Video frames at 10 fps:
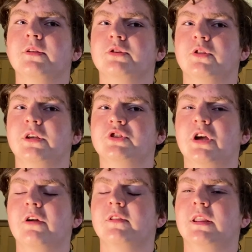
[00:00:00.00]
So they
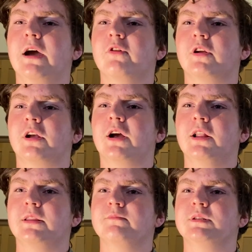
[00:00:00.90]
shouted louder and
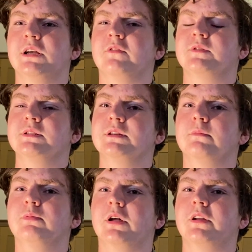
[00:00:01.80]
cut themselves until
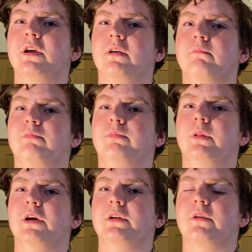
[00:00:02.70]
blood,
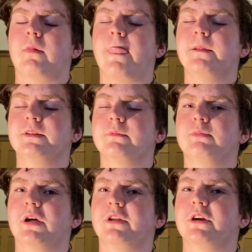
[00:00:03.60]
blood, until
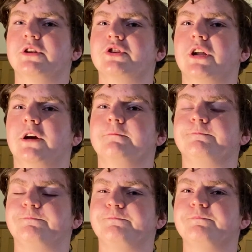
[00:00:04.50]
blood gushed out.
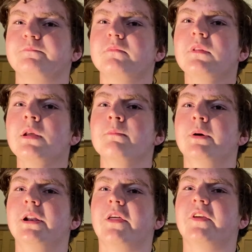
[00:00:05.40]

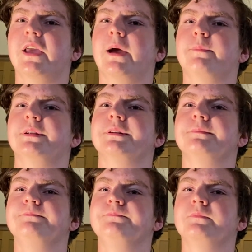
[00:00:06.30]
But nothing happened.
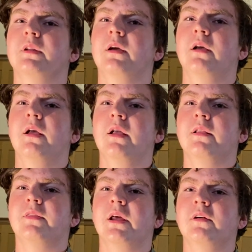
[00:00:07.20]

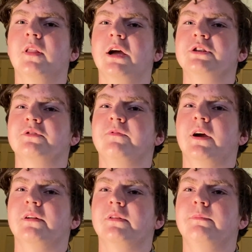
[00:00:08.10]
Then Elijah
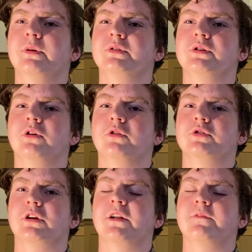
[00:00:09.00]
finally built an
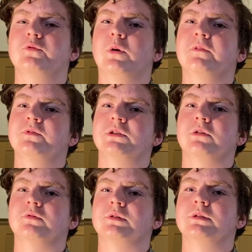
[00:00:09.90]
altar out of 12
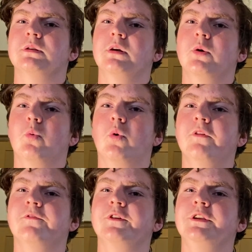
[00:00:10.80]
stones one
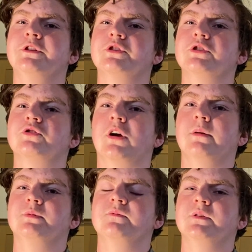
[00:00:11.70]
for each of the
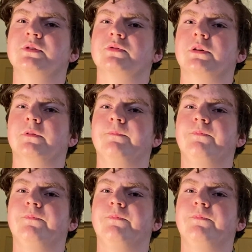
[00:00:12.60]
tribes of Israel.